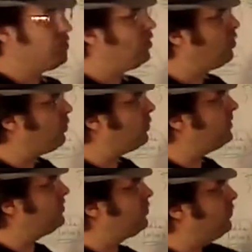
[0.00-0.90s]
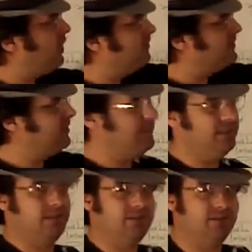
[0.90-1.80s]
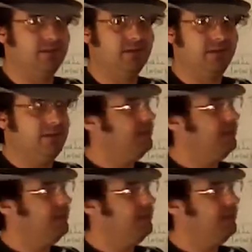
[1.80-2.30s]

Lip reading: according to what I'm seeing here,